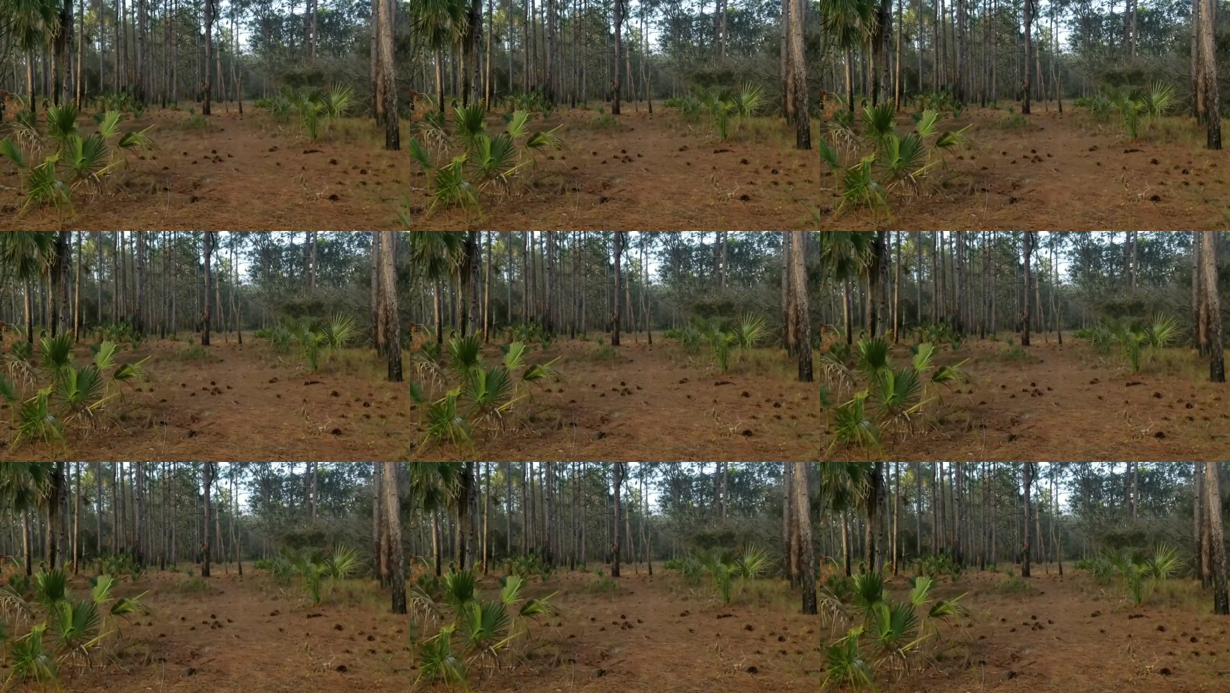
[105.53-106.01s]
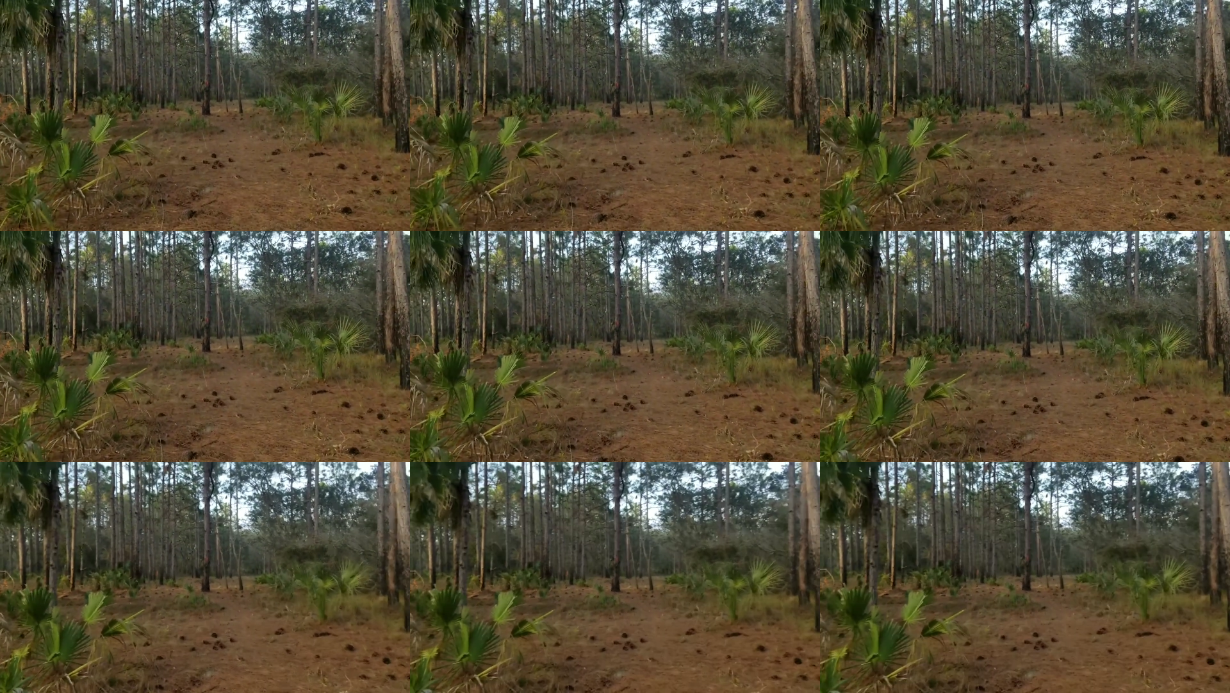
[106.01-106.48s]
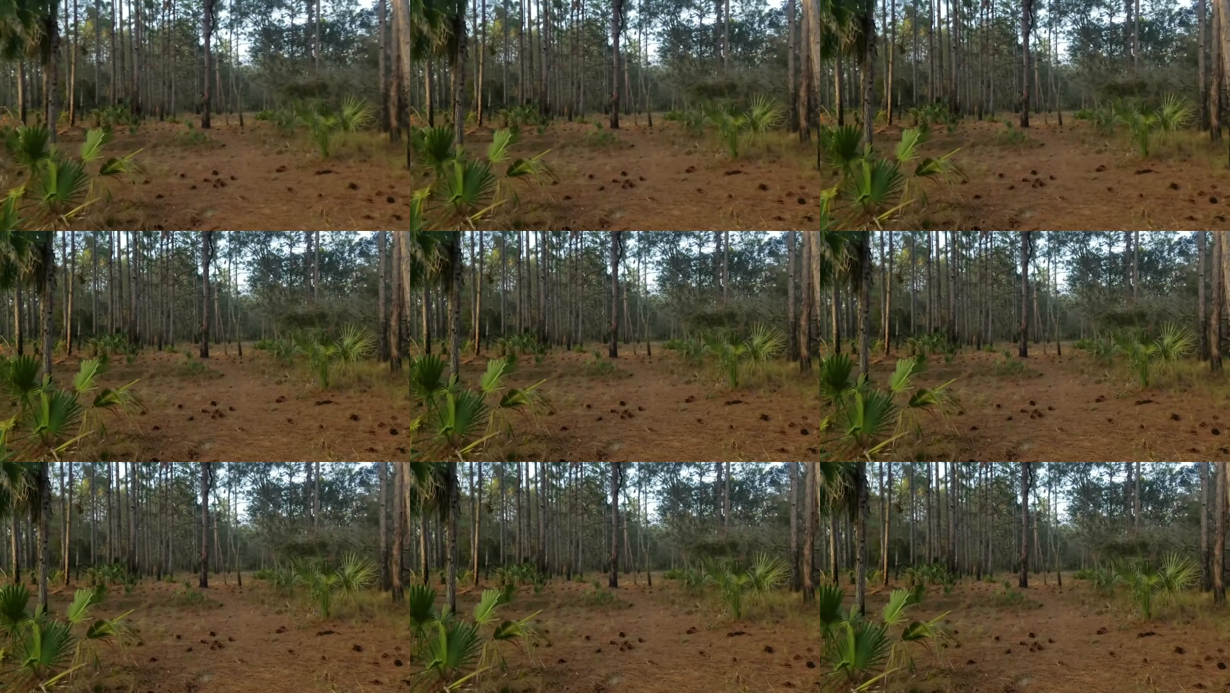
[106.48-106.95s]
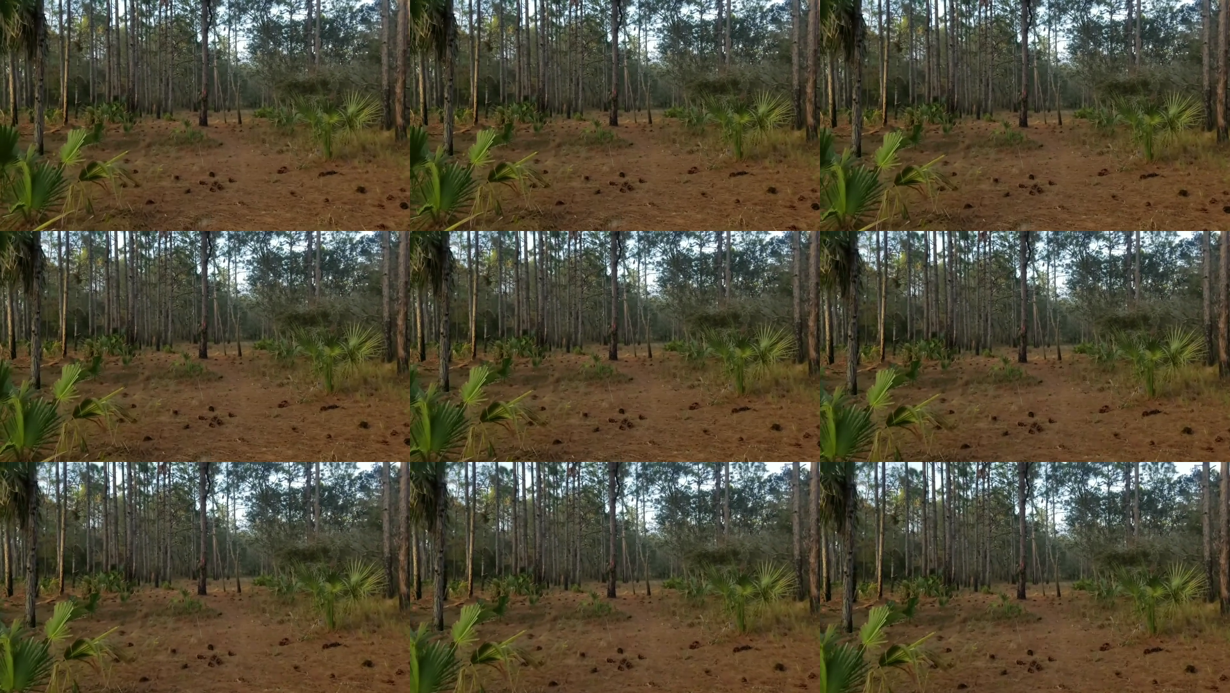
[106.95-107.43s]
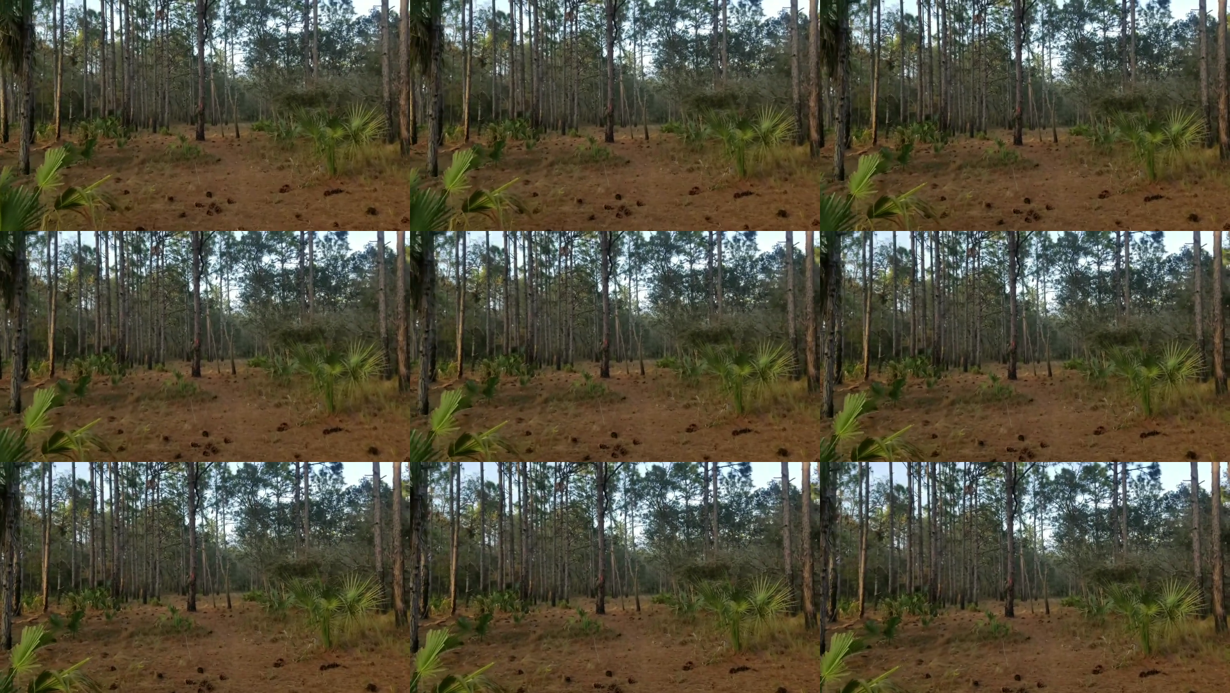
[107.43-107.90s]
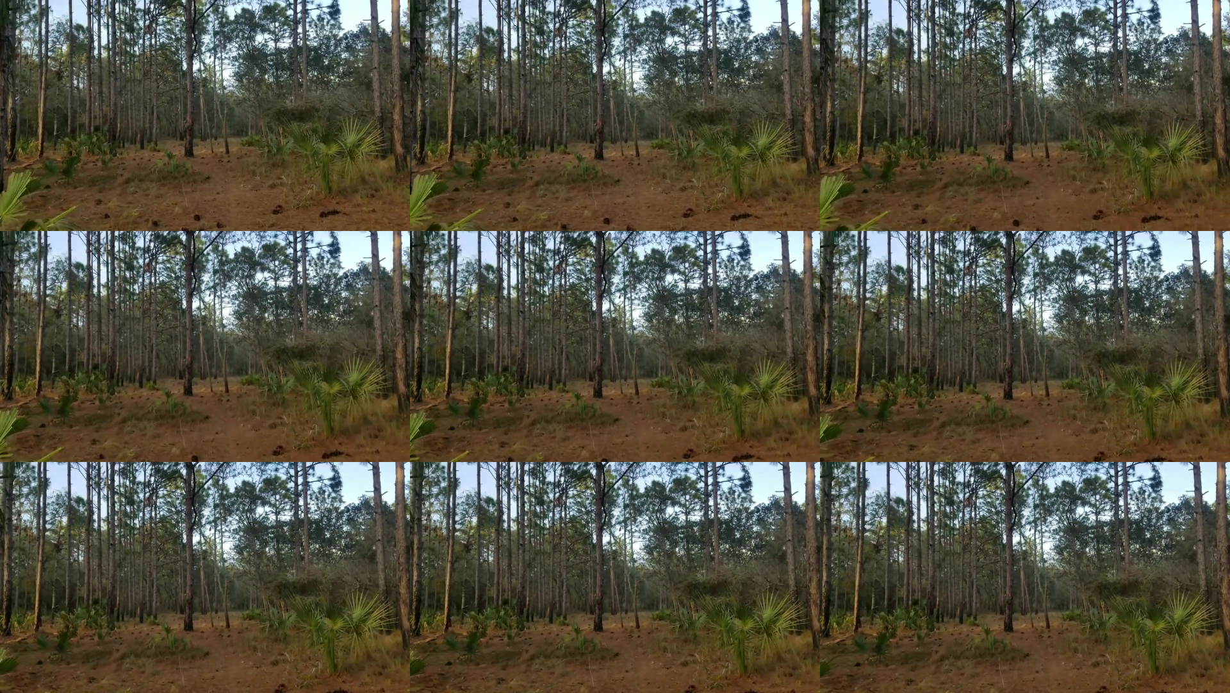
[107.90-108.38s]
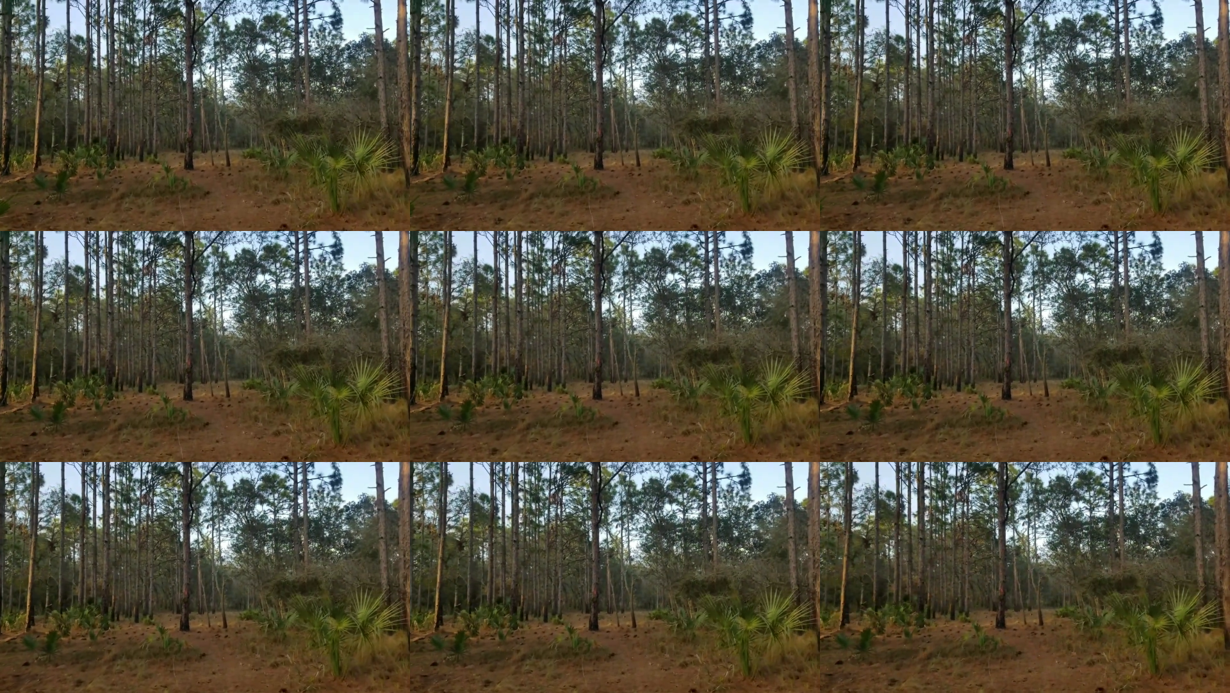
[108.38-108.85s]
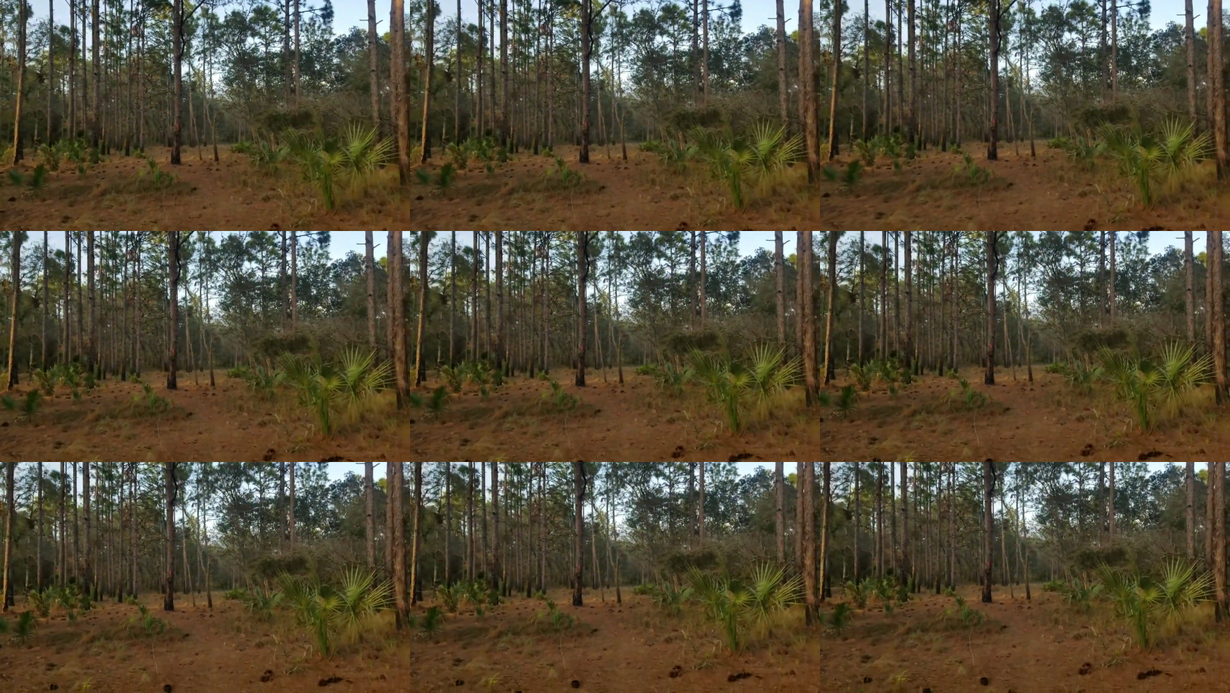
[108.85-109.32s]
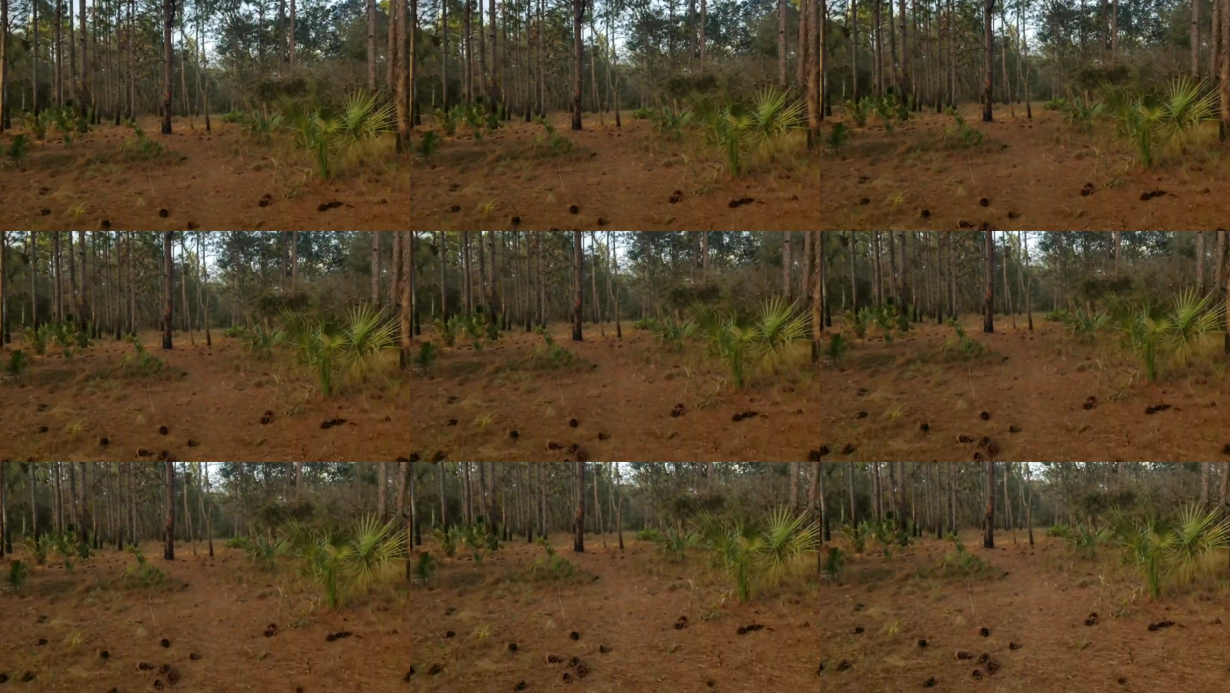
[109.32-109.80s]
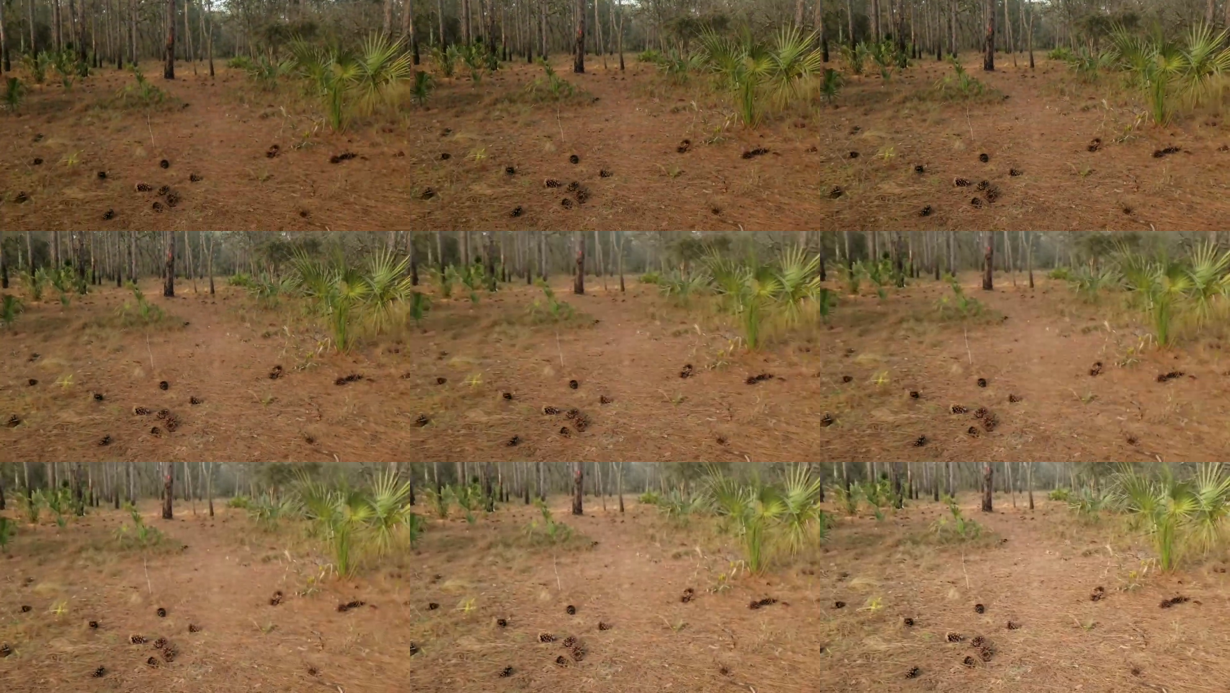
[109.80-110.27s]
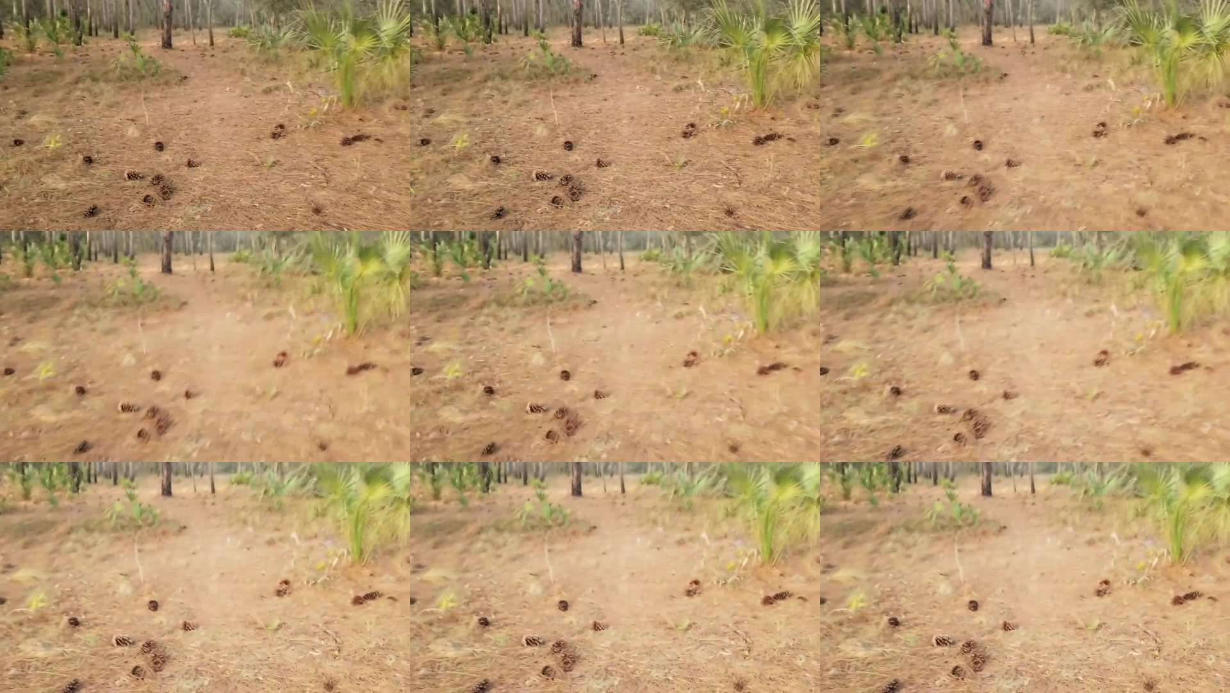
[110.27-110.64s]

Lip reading: (no speaker visible)